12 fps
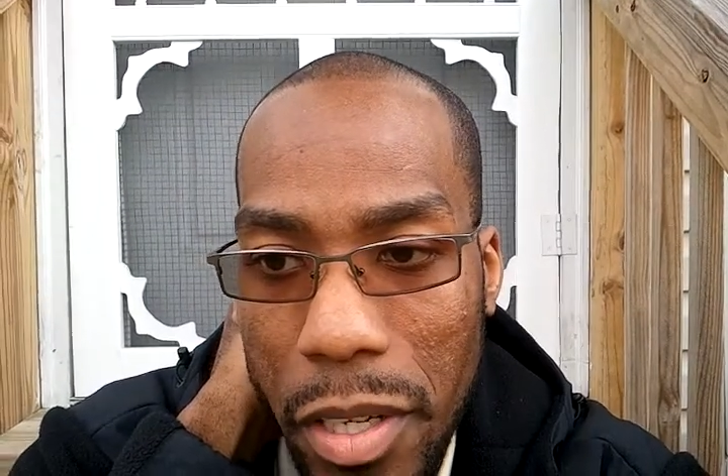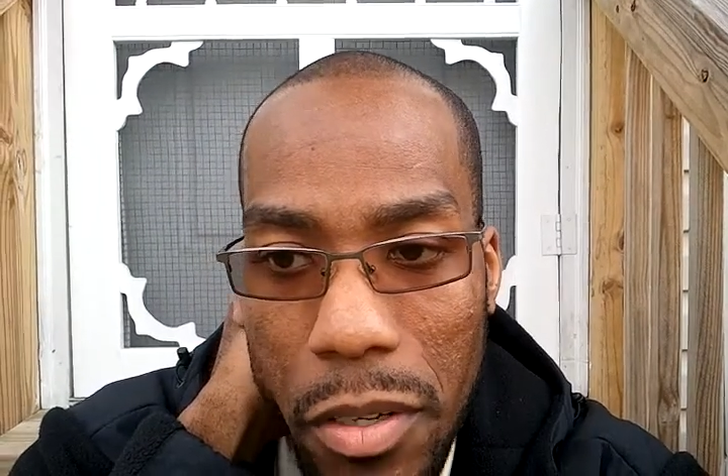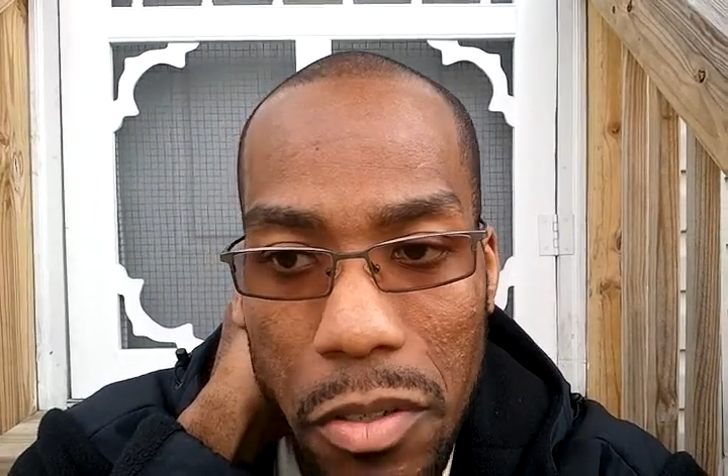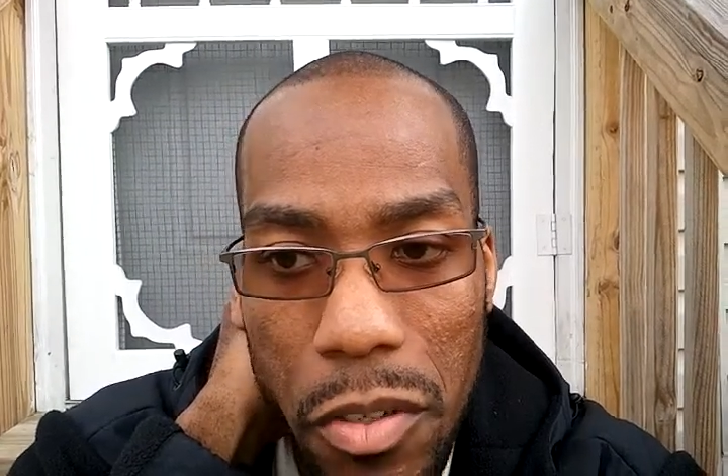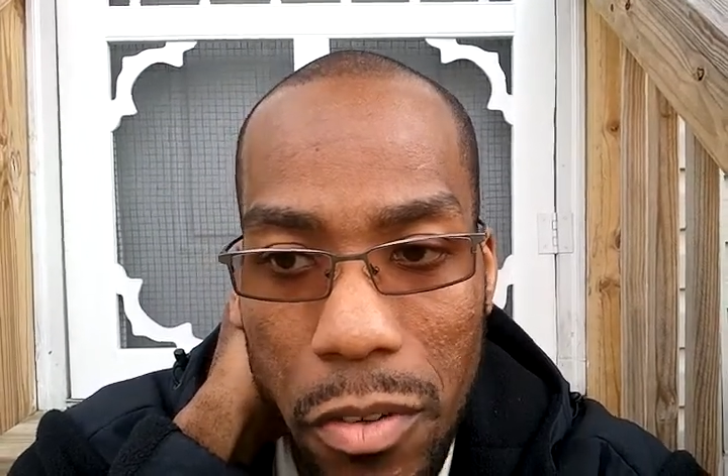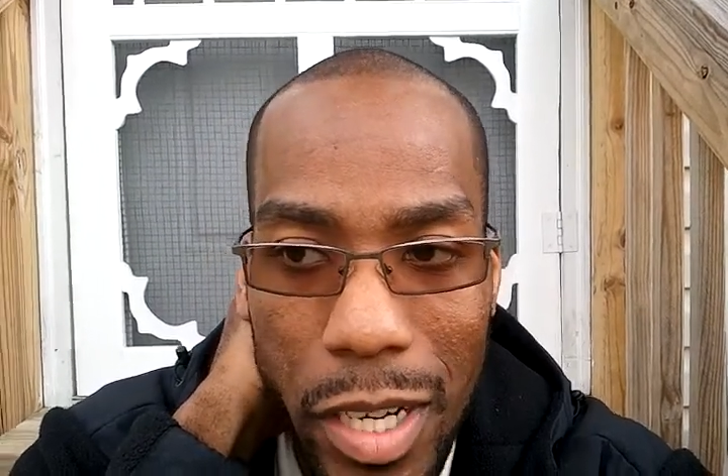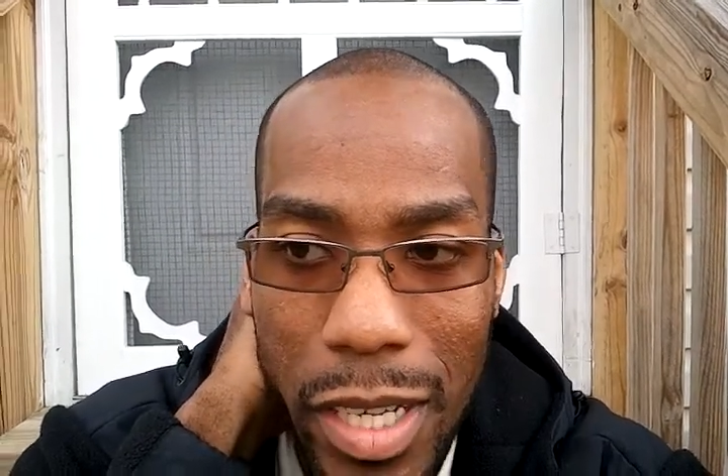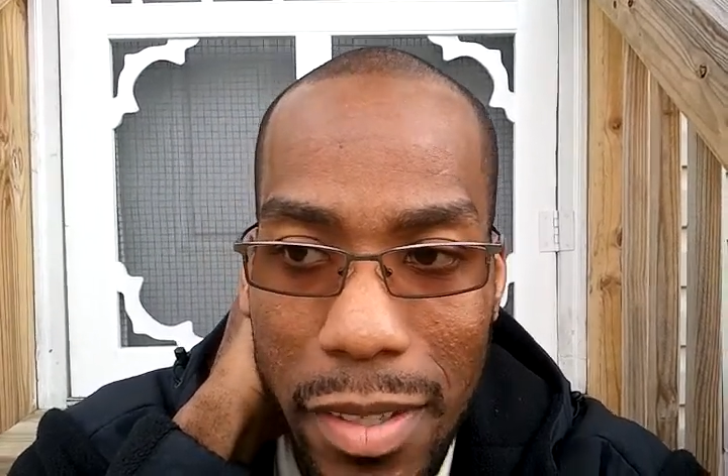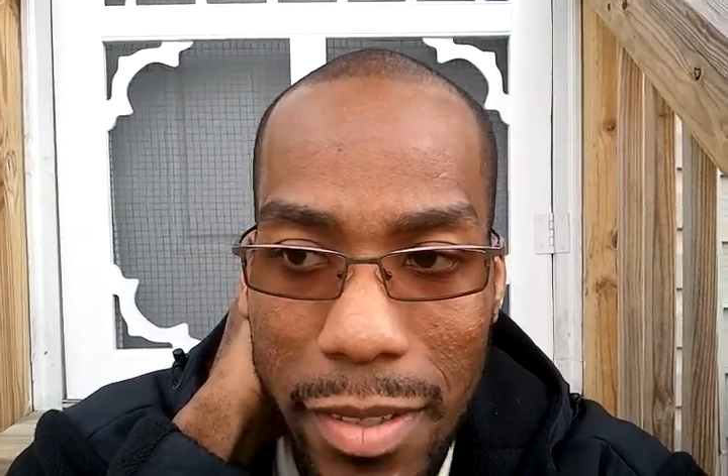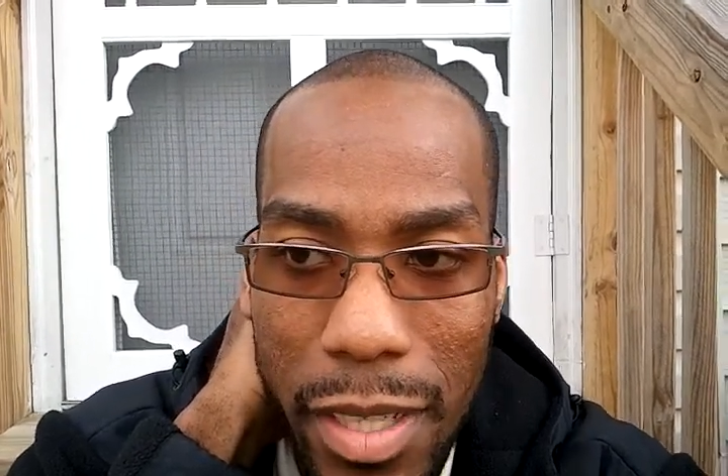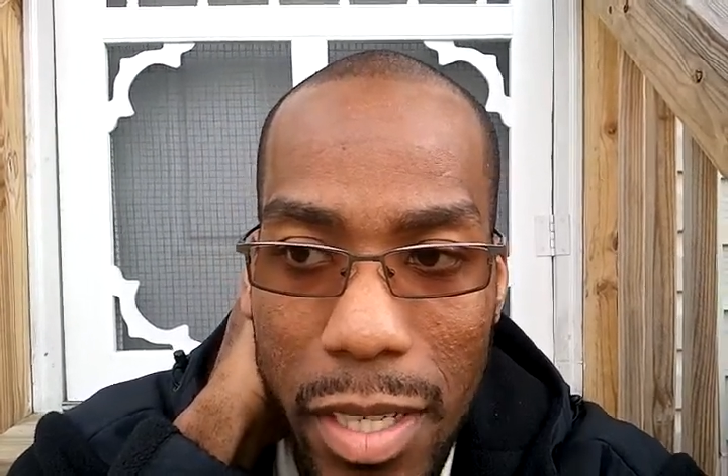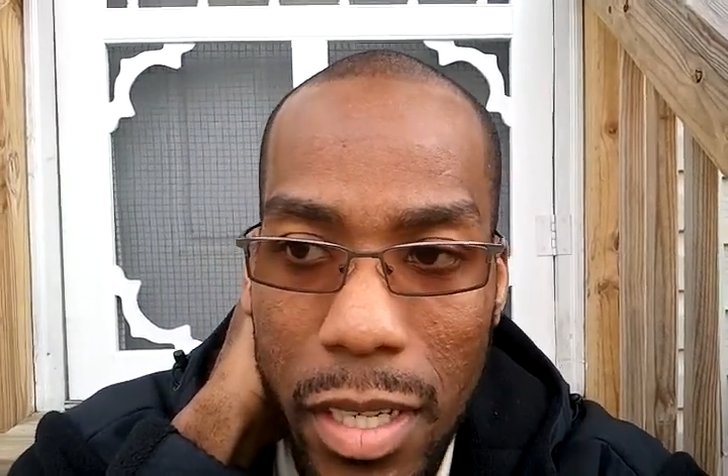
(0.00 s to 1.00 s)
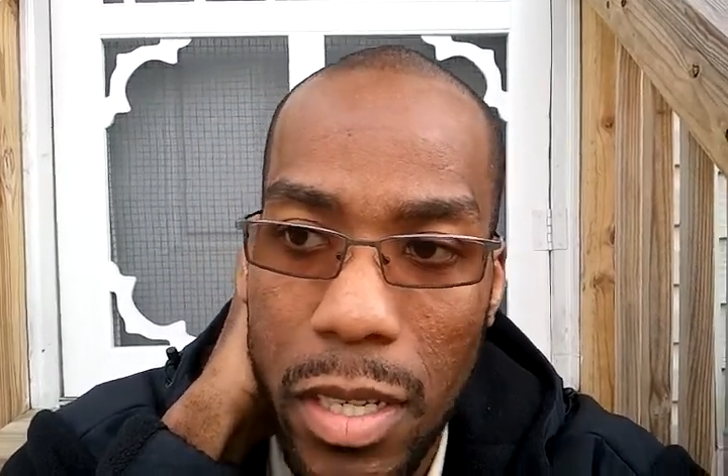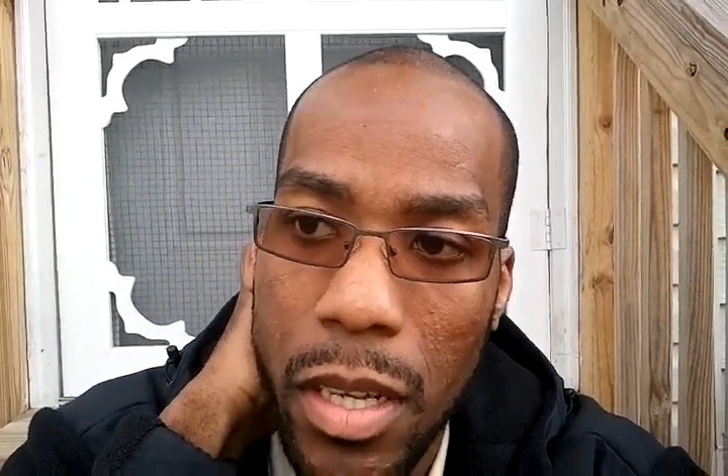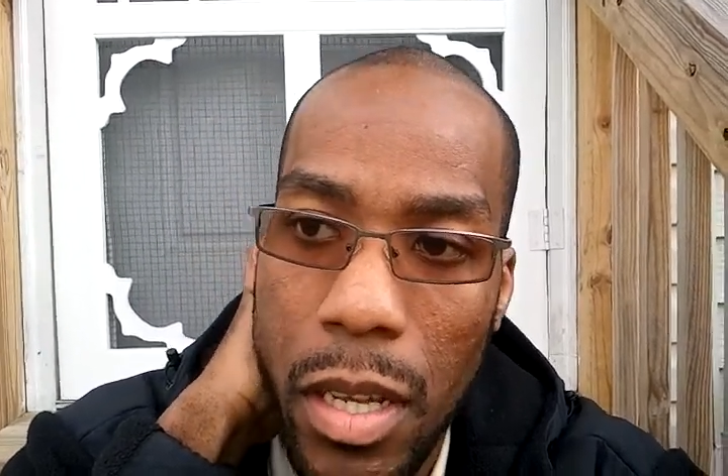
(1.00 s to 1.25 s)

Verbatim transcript: he goes crazy,